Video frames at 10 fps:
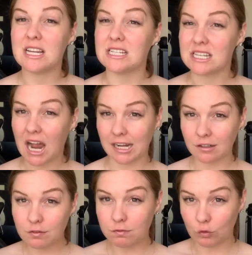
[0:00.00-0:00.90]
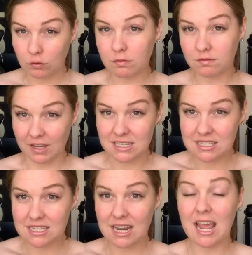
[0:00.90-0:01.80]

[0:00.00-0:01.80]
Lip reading: entire full face today,